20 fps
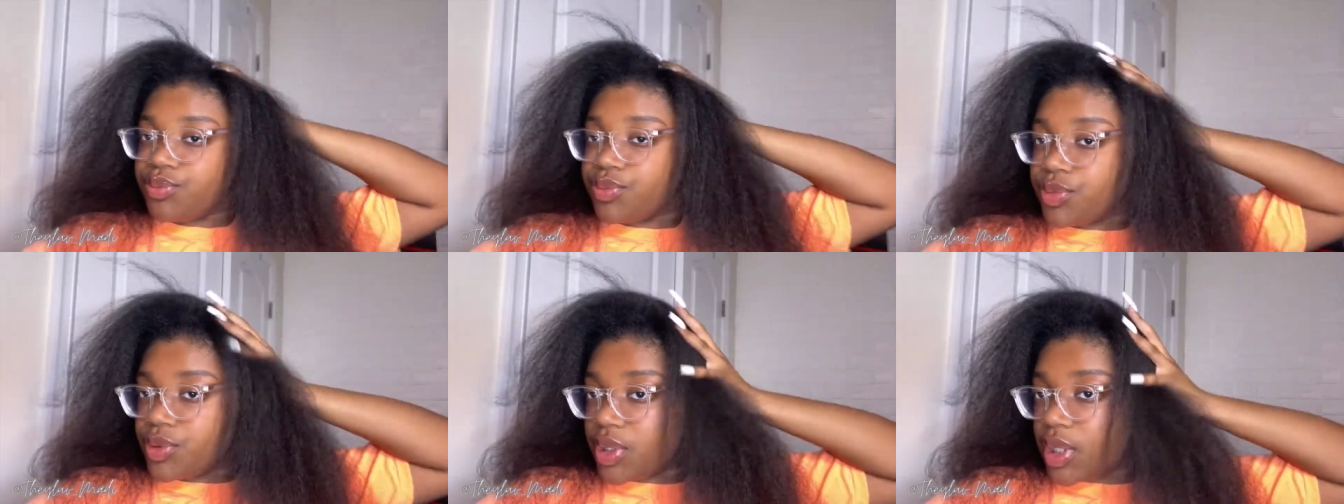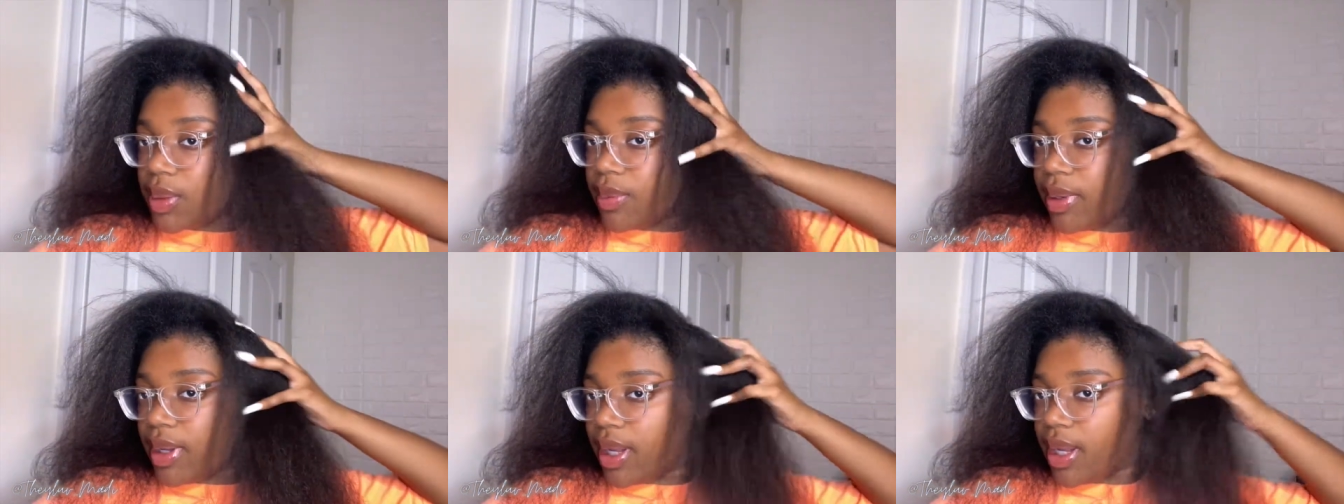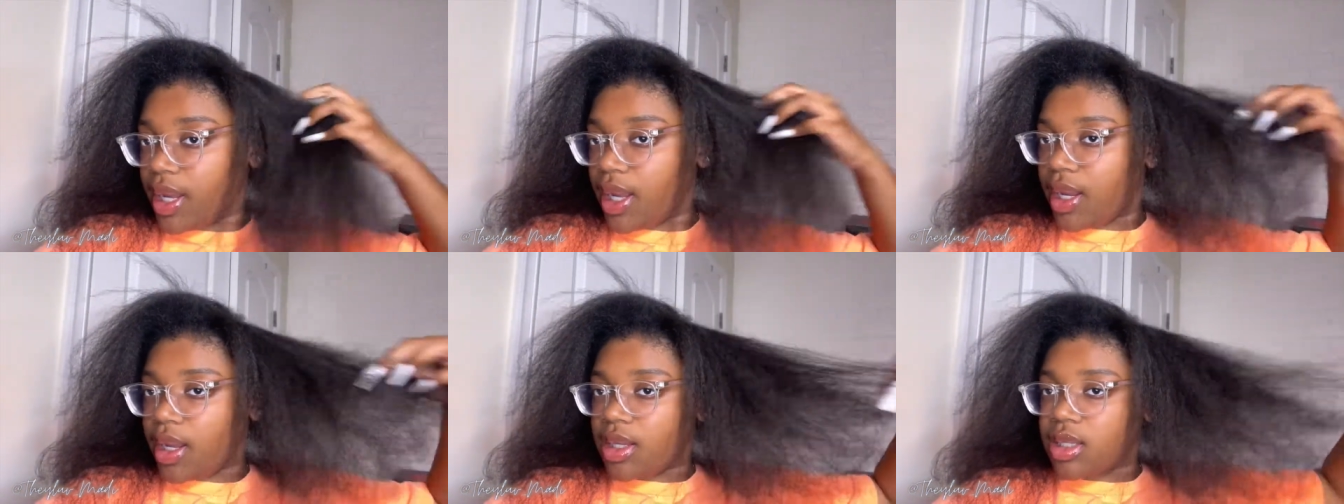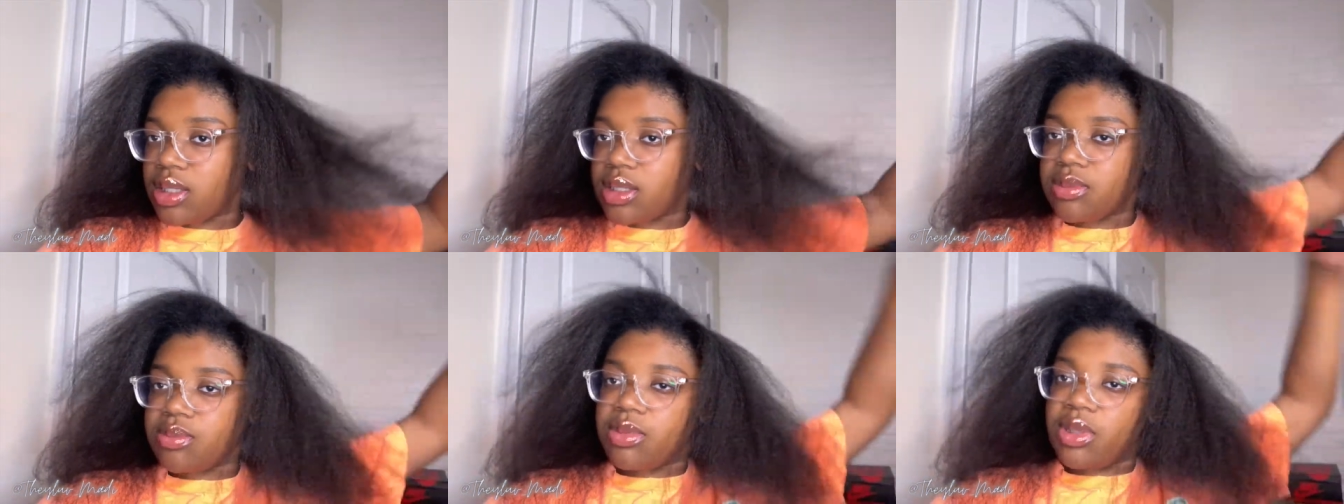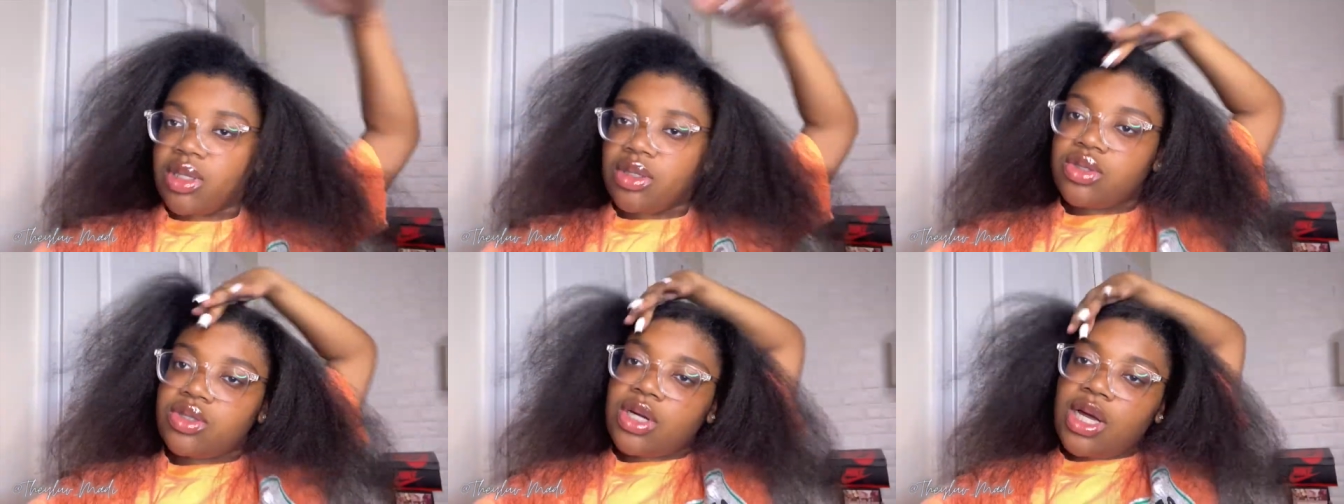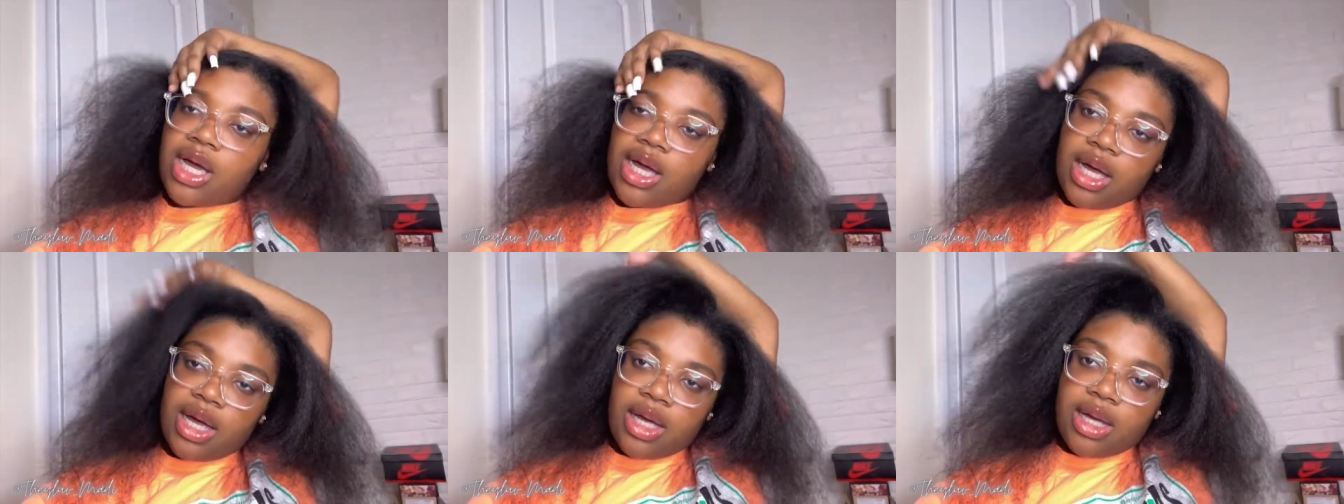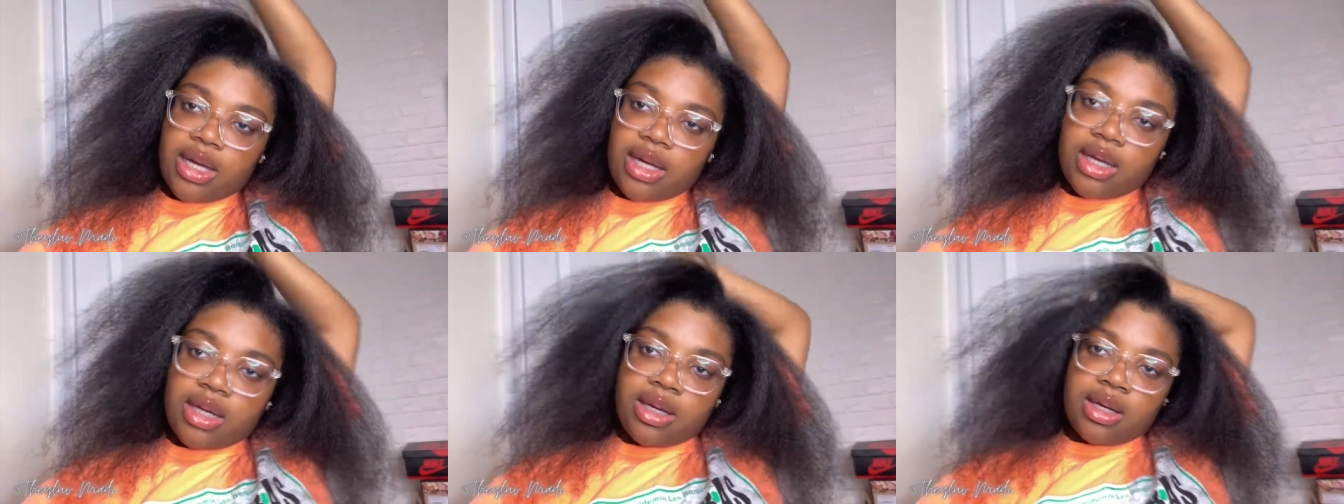See, my hair is blow dried,
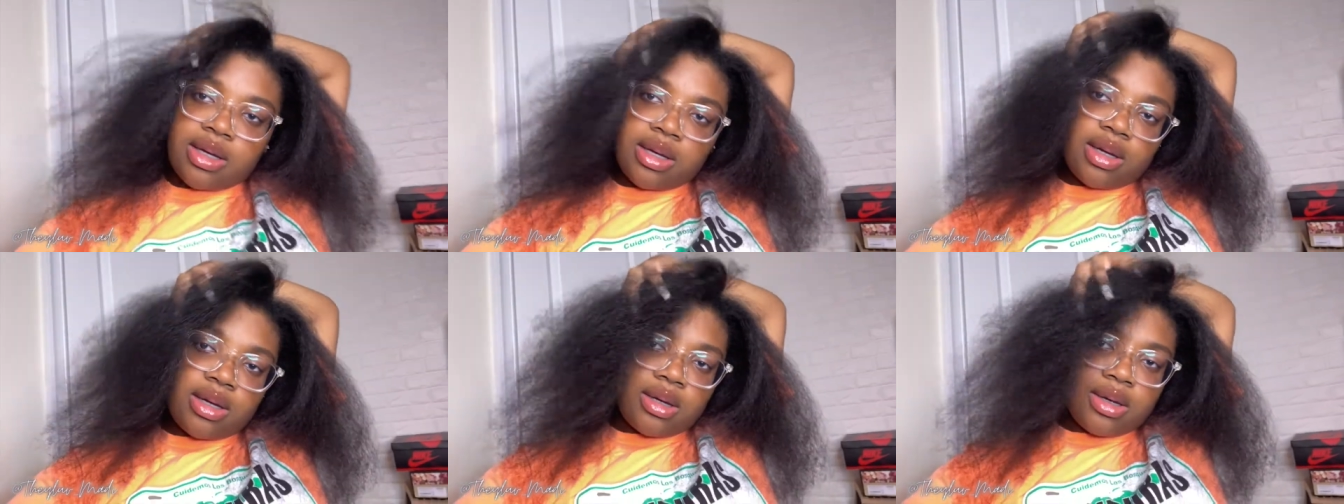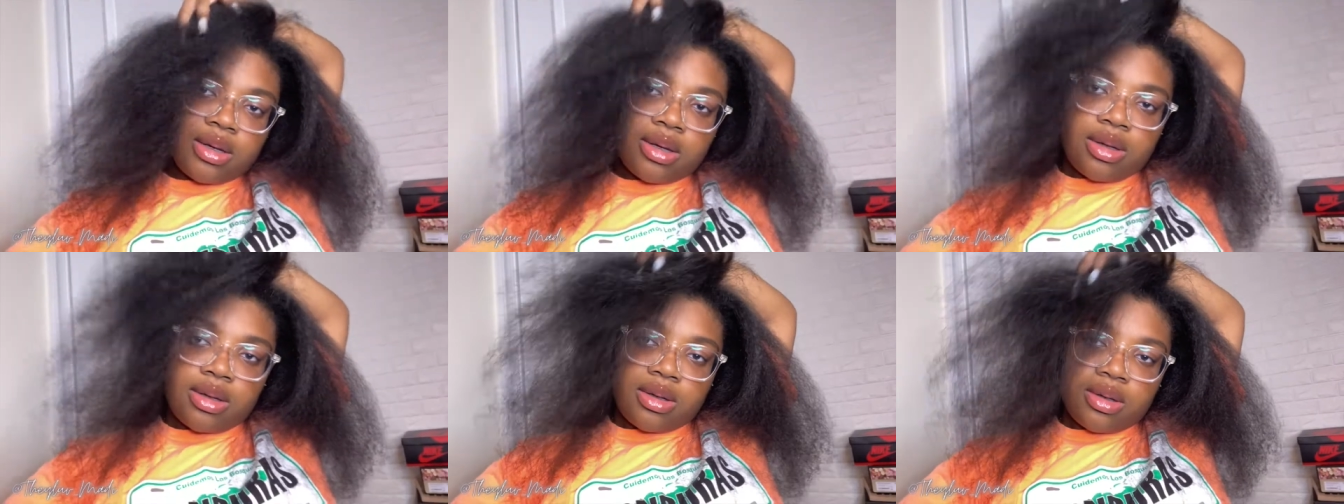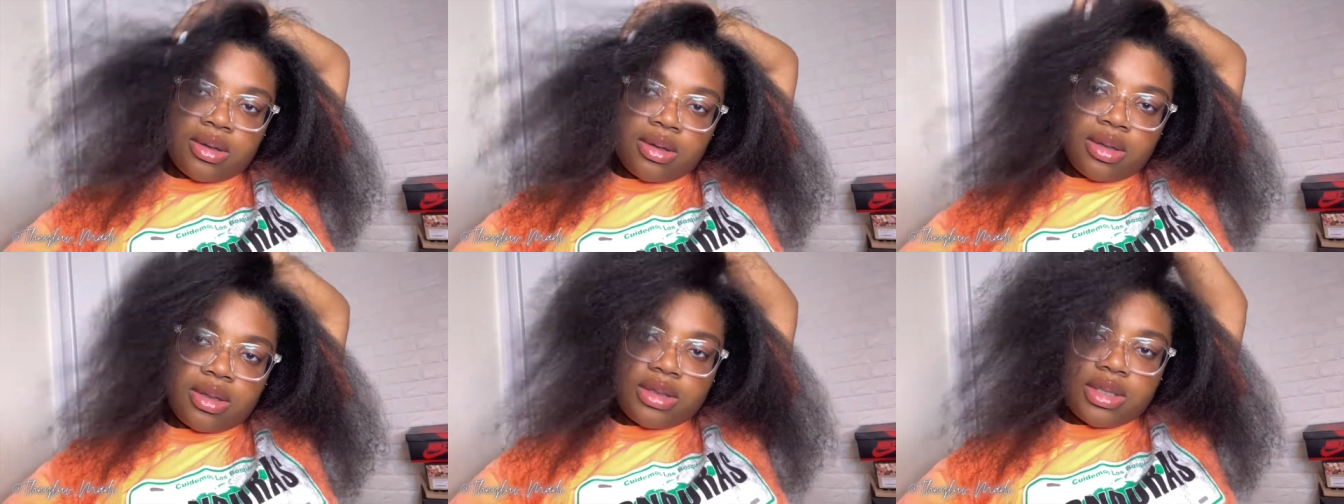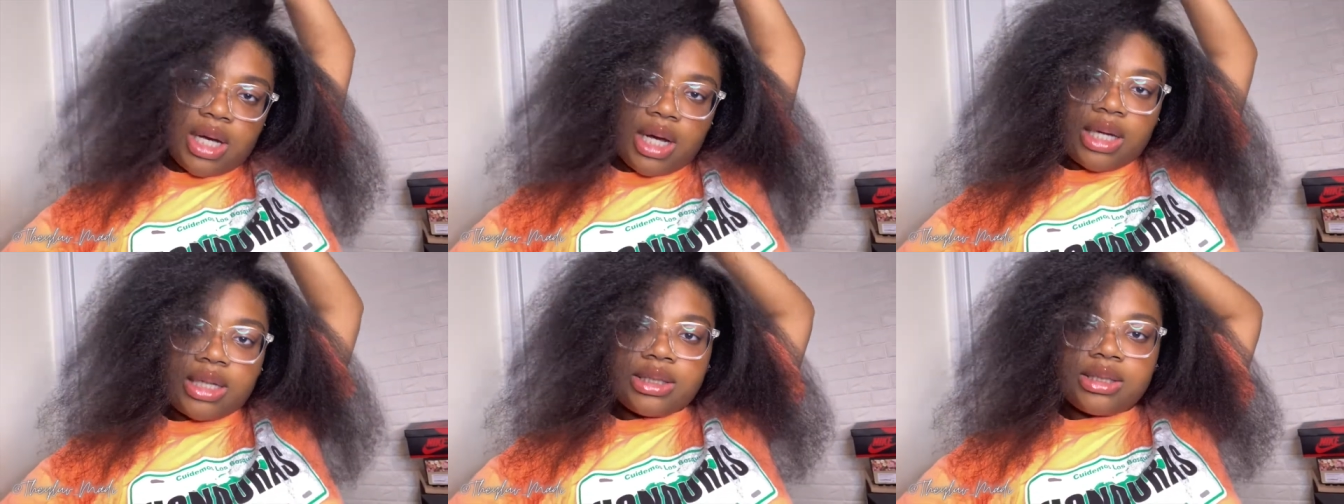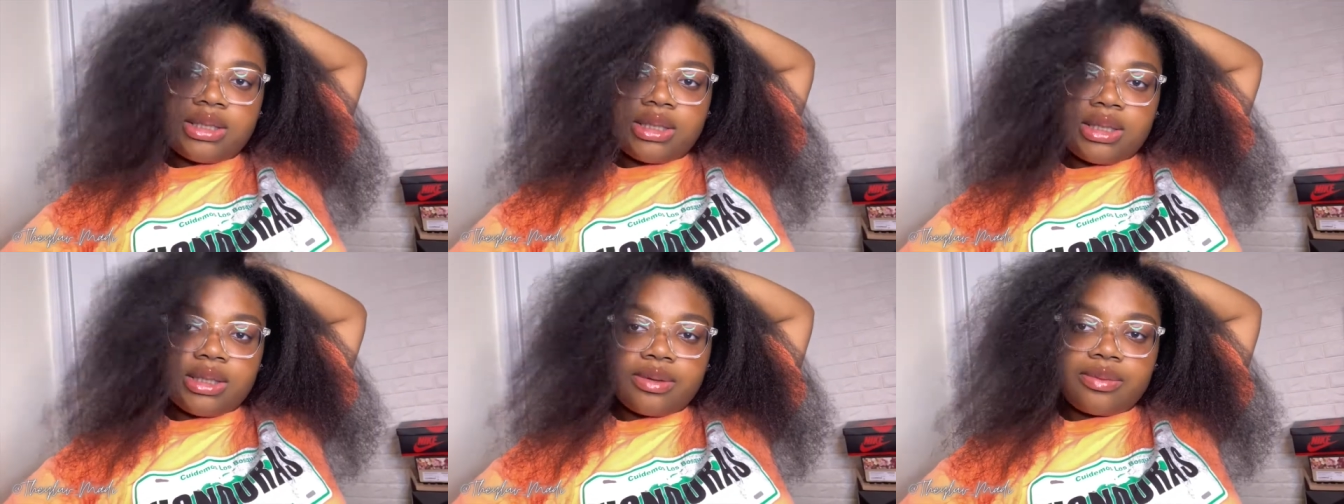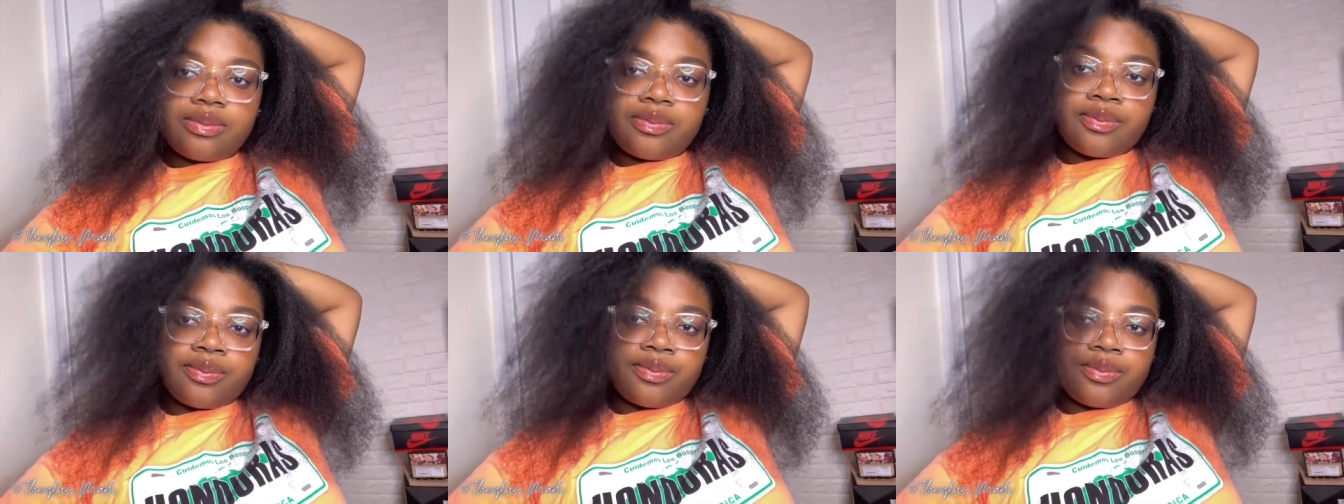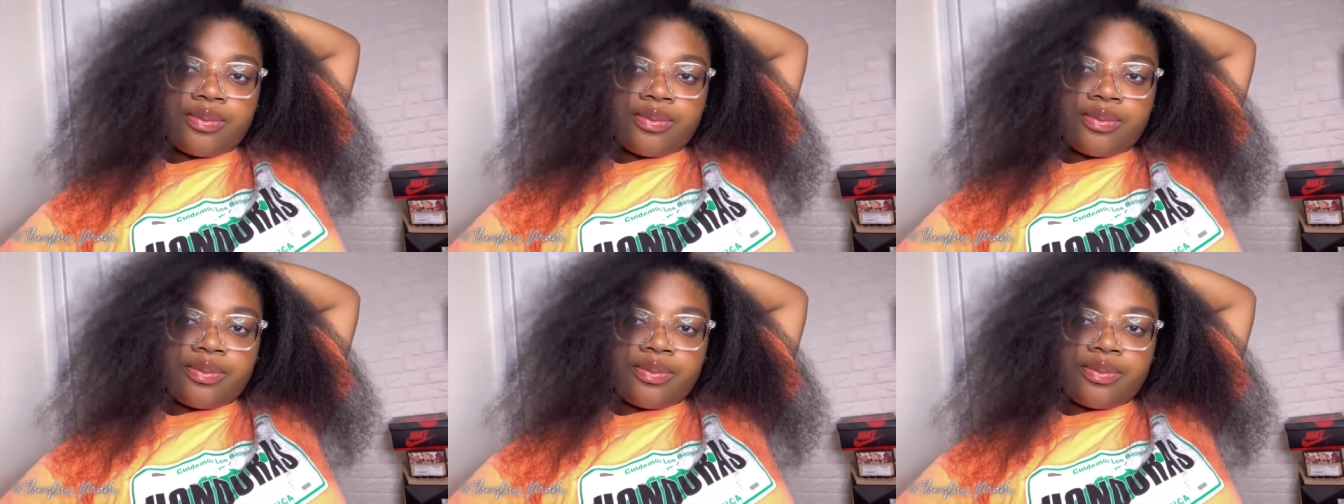so you can see.